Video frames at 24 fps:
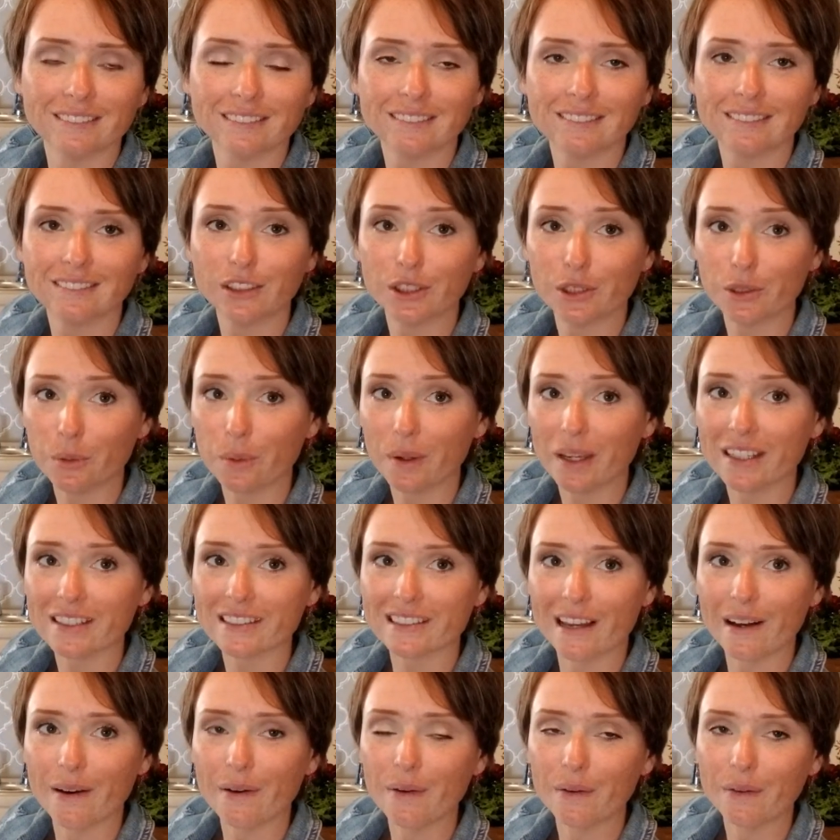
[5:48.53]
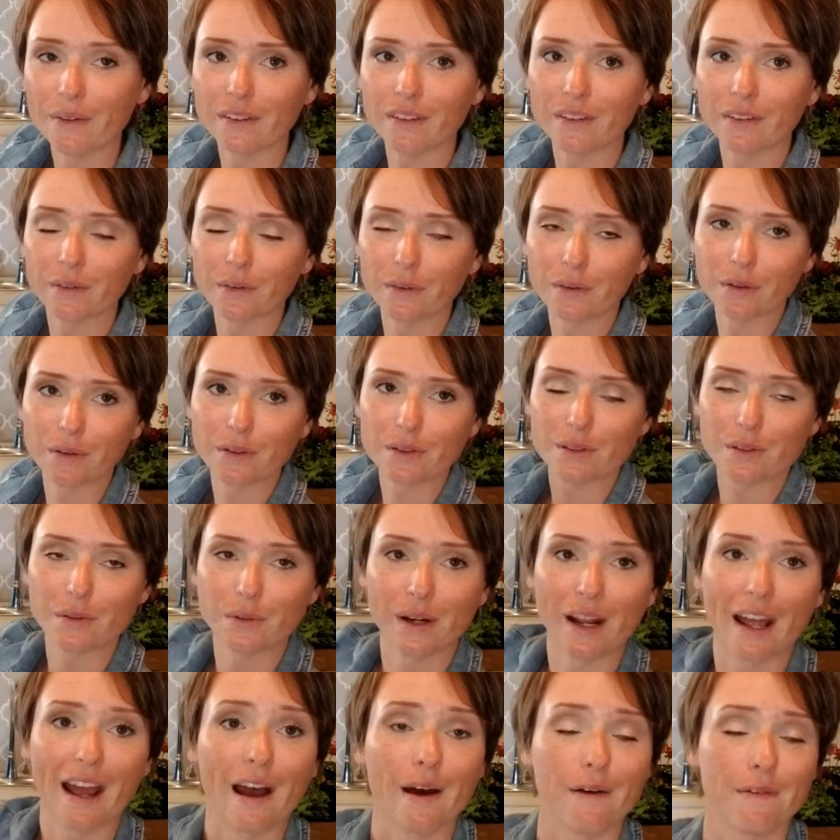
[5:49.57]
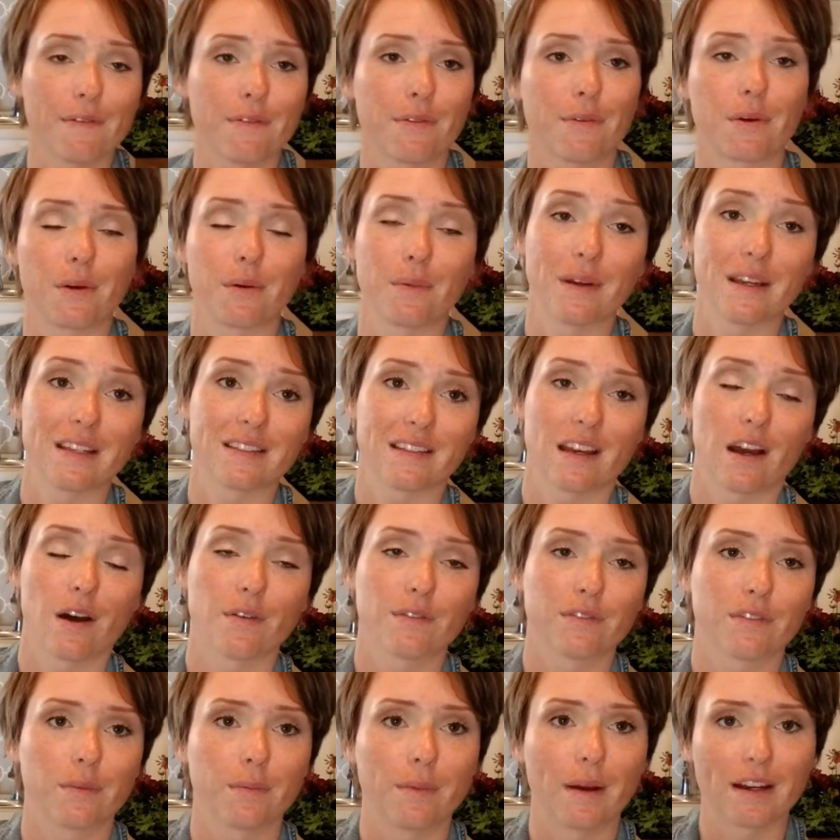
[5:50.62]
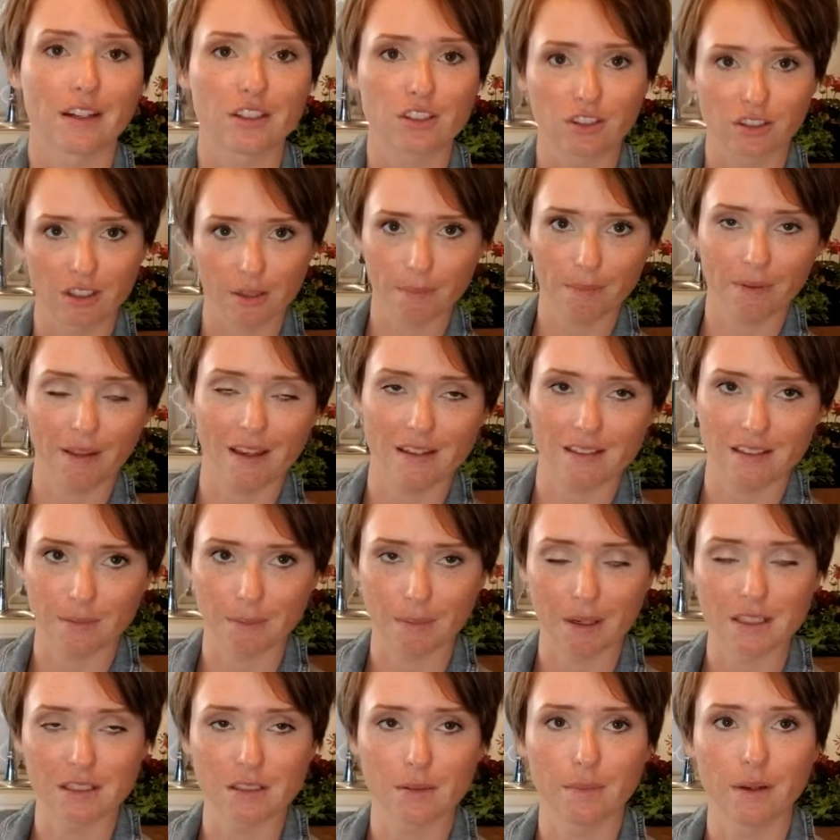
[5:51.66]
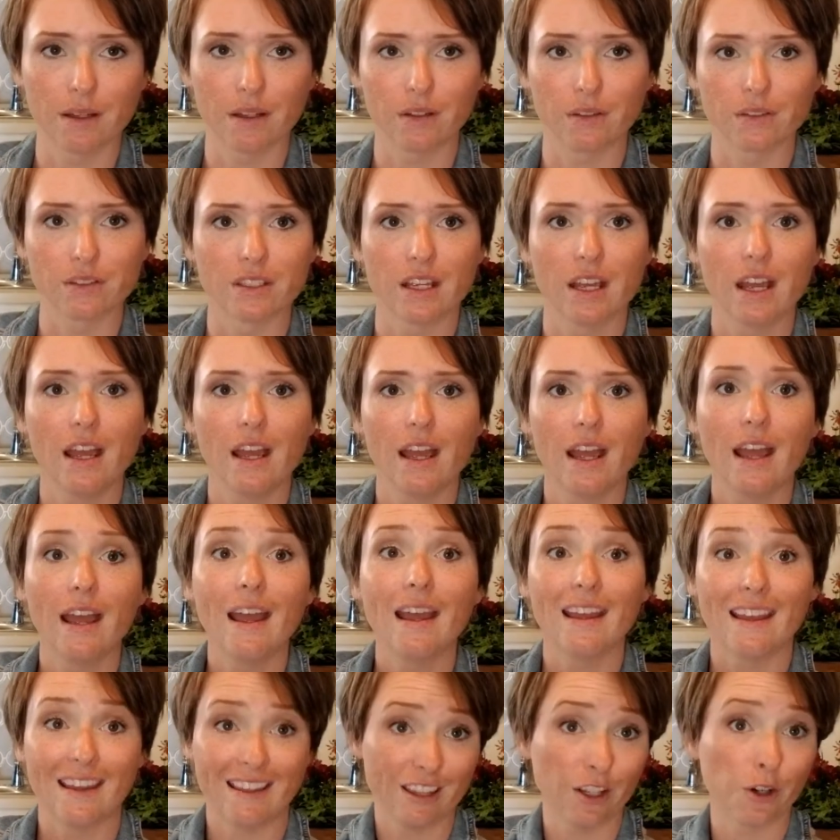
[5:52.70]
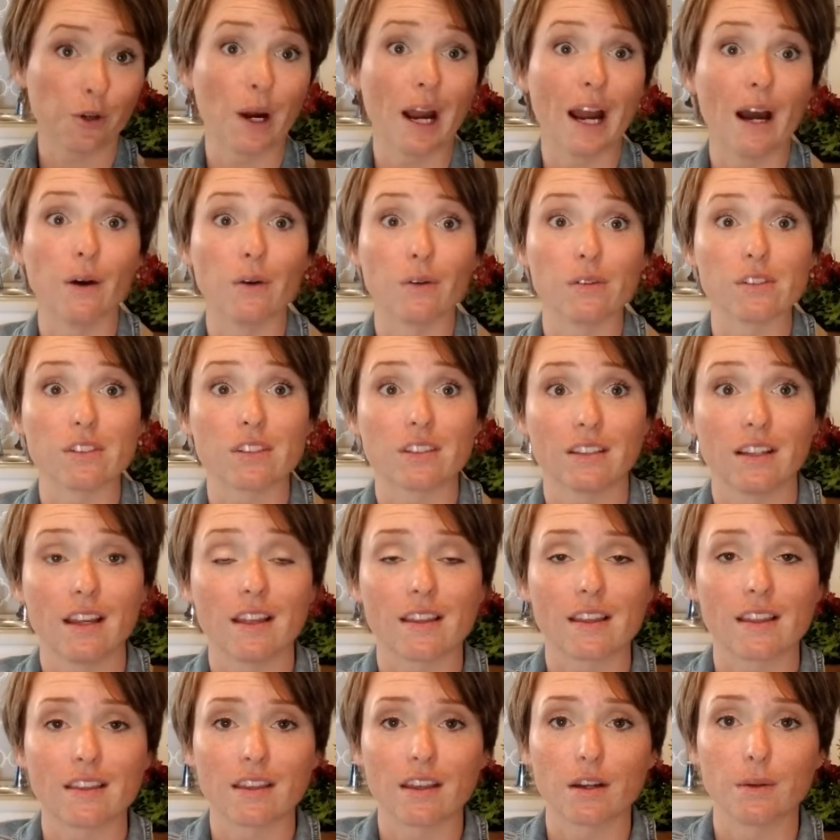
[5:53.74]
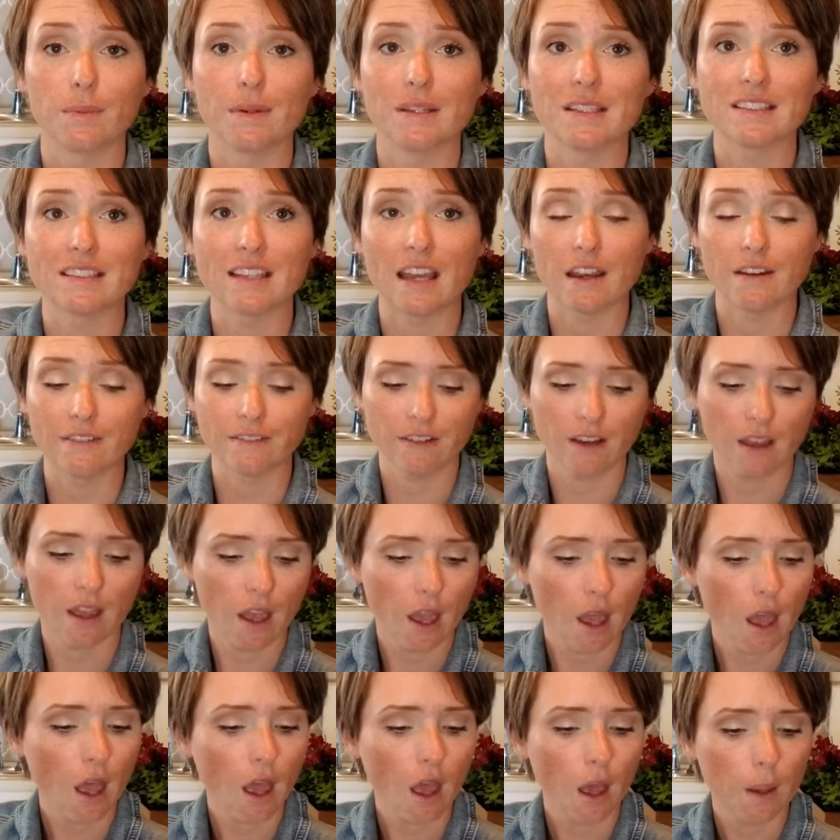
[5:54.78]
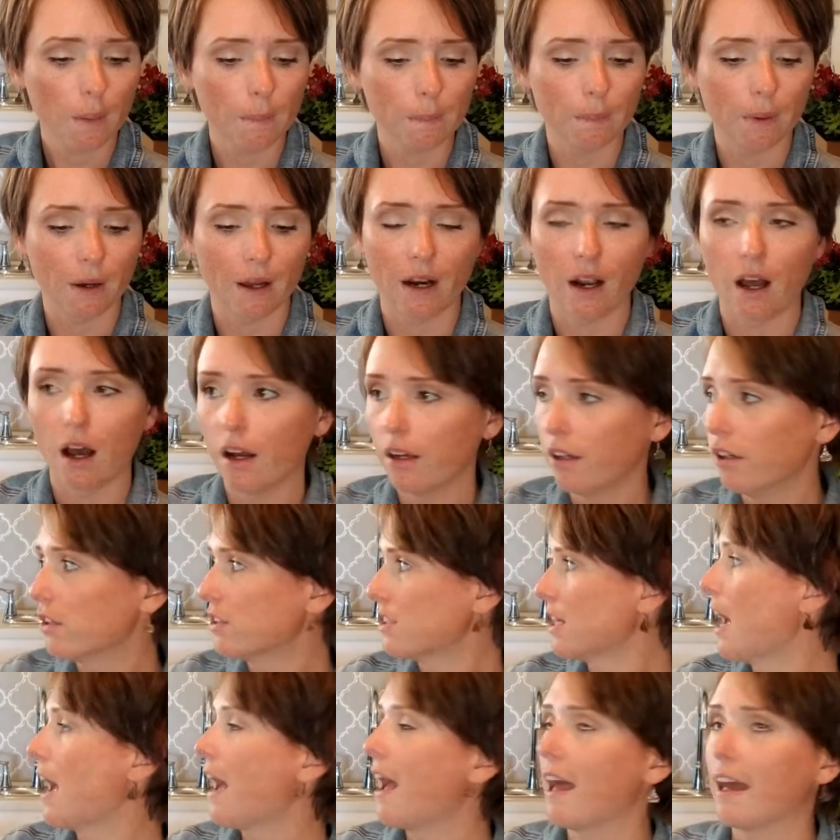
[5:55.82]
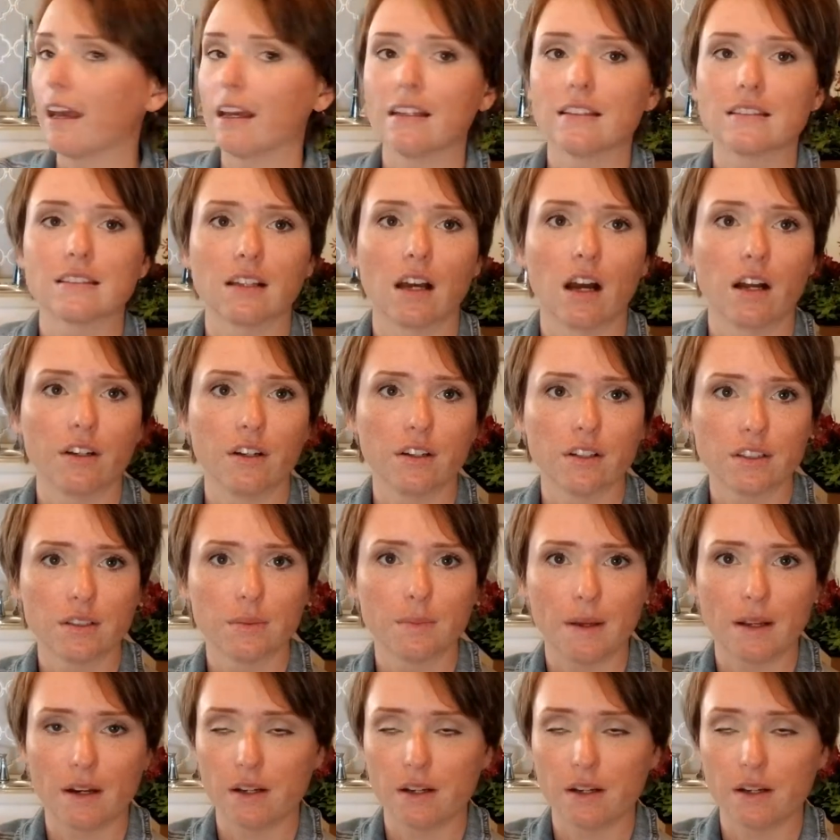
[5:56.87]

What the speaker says: 2 weeks out, or 2.5, 3 weeks out from actually planting my tomatoes in the ground, that they'll be safe. But on your tags, on your tomato